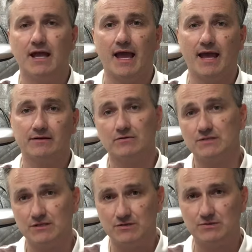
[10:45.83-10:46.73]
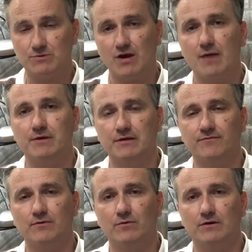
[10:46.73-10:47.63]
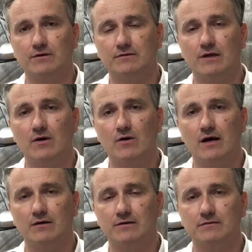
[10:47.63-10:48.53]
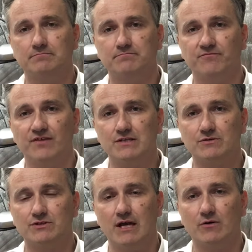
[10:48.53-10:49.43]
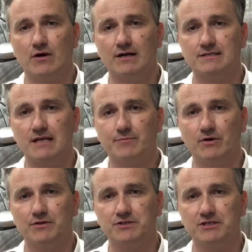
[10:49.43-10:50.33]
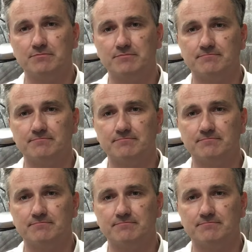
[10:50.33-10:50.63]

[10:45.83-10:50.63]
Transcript: And consider subscribing if you want to know how to fix your Jaguar S Type on the cheap.